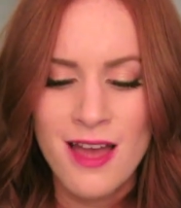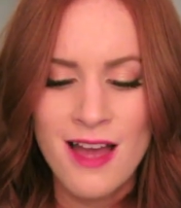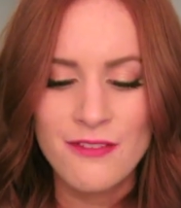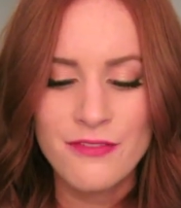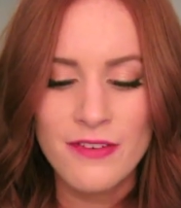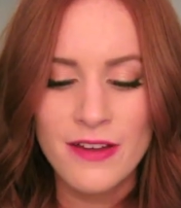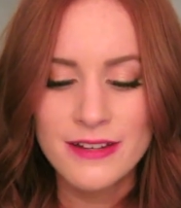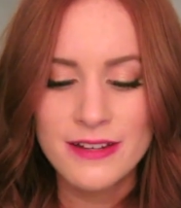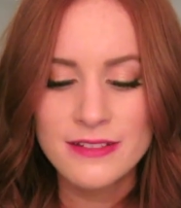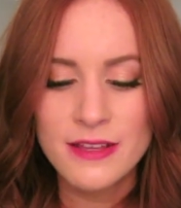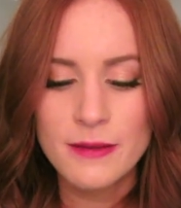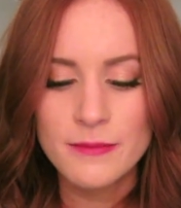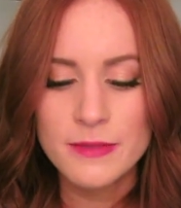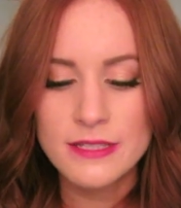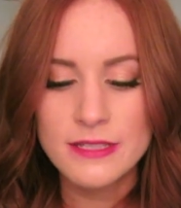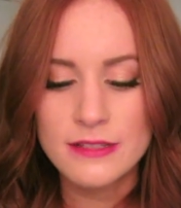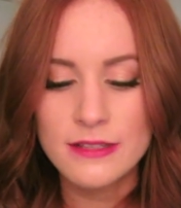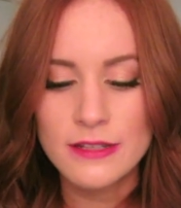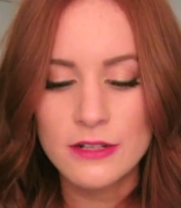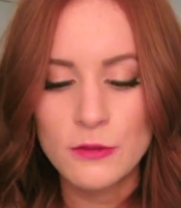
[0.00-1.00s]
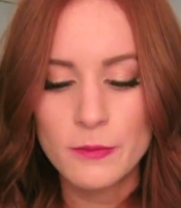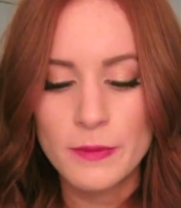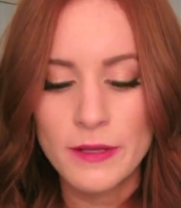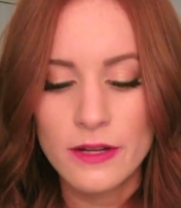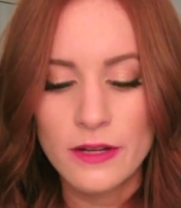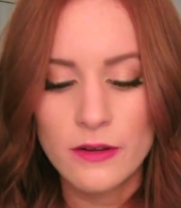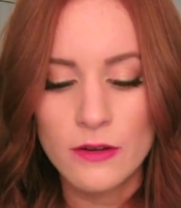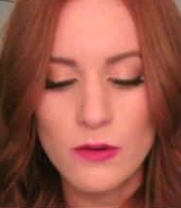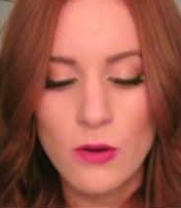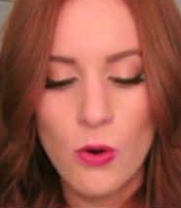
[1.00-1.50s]
I find it's almost a little
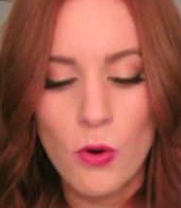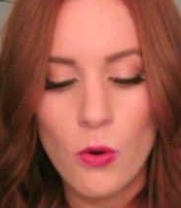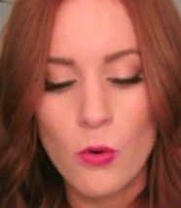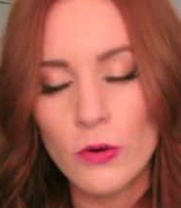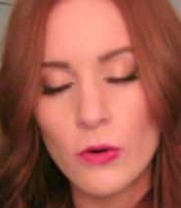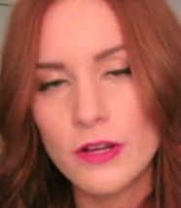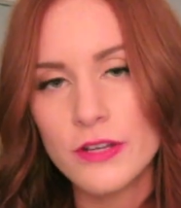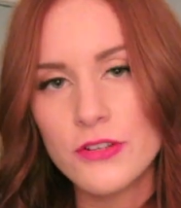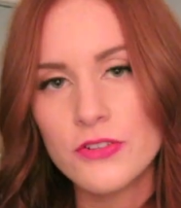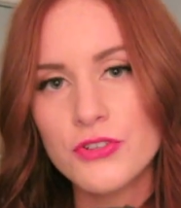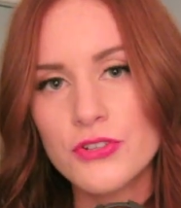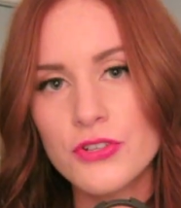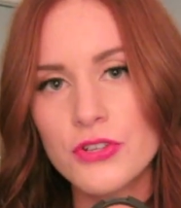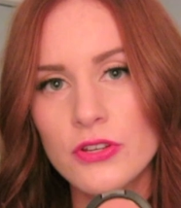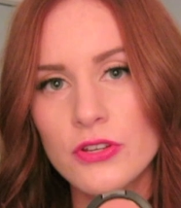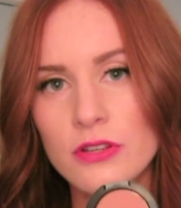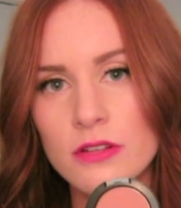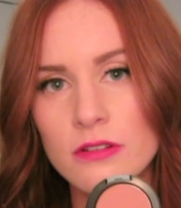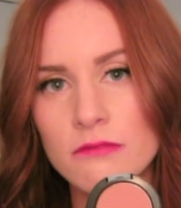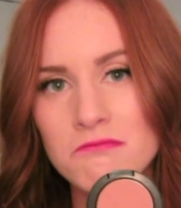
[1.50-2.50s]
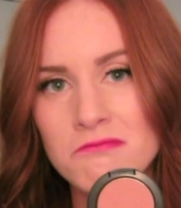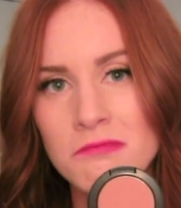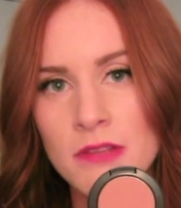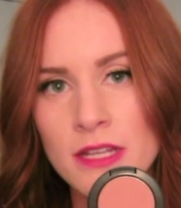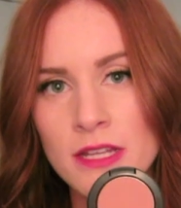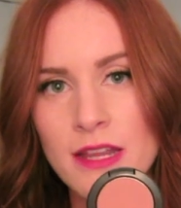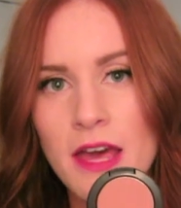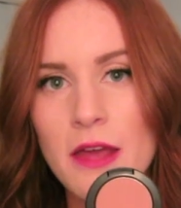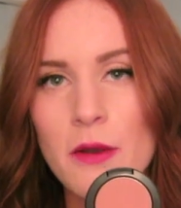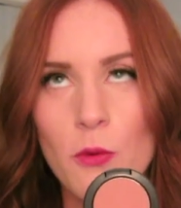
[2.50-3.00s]
bit orange.
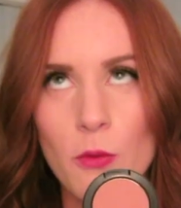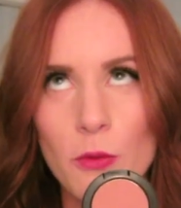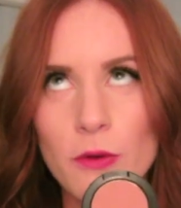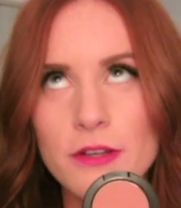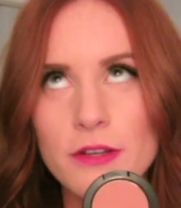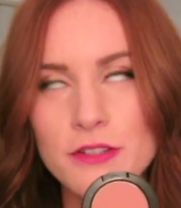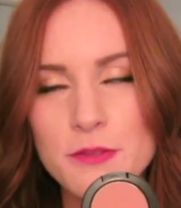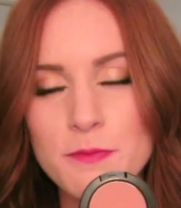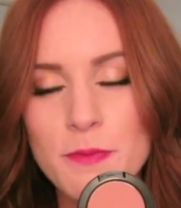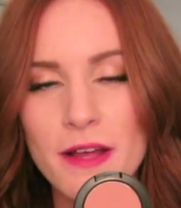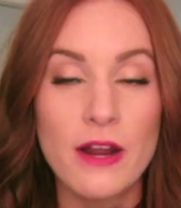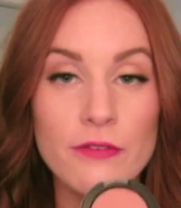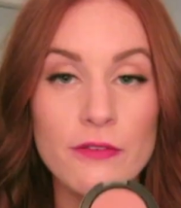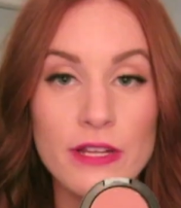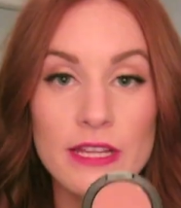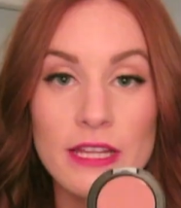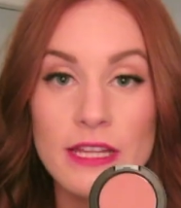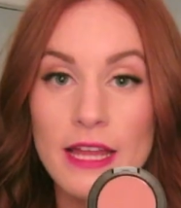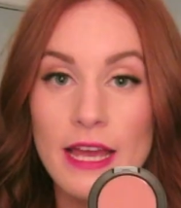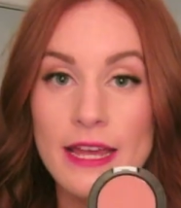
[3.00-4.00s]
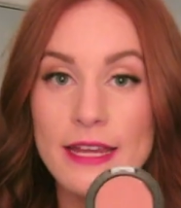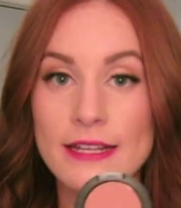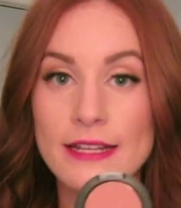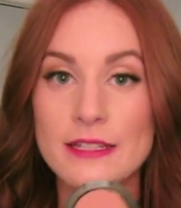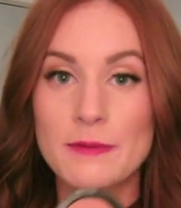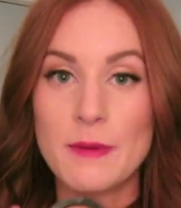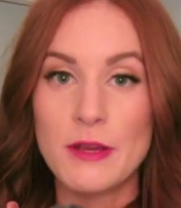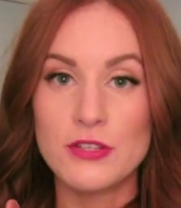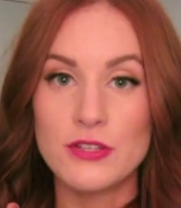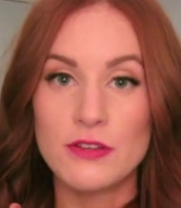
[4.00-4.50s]
Not orange, but I really like it,
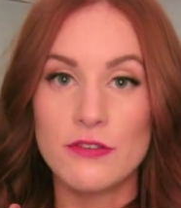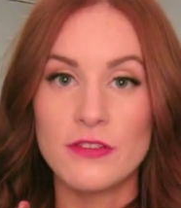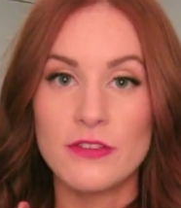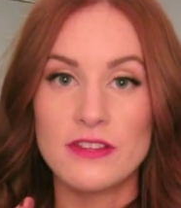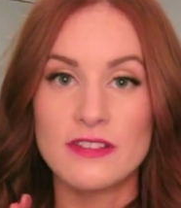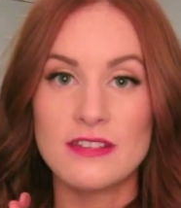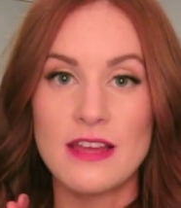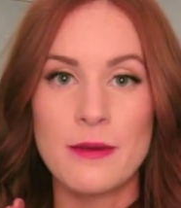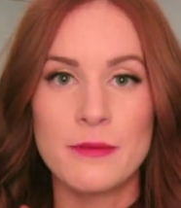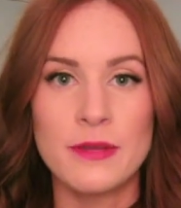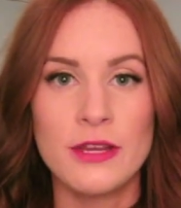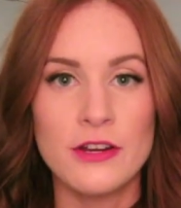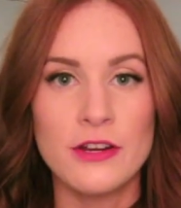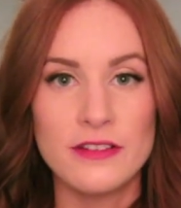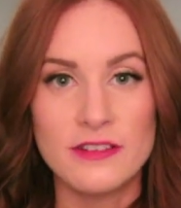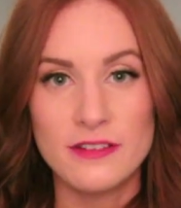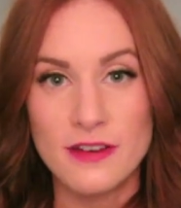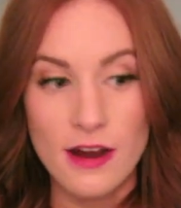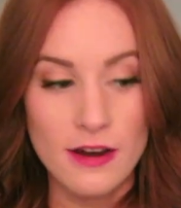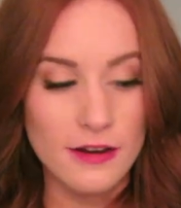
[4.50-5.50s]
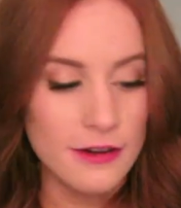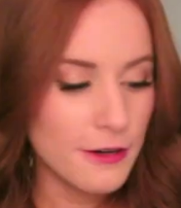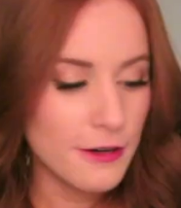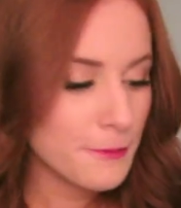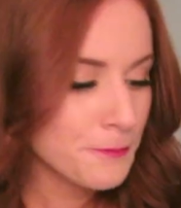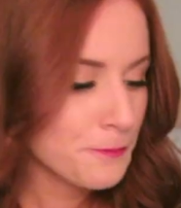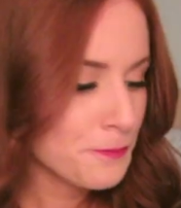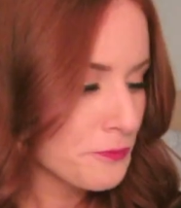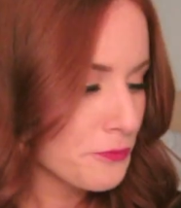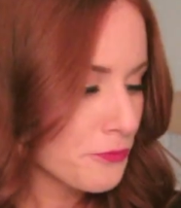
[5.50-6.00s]
especially for this time of year. It's
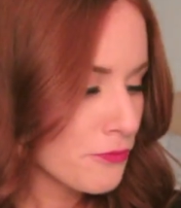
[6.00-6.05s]
darker.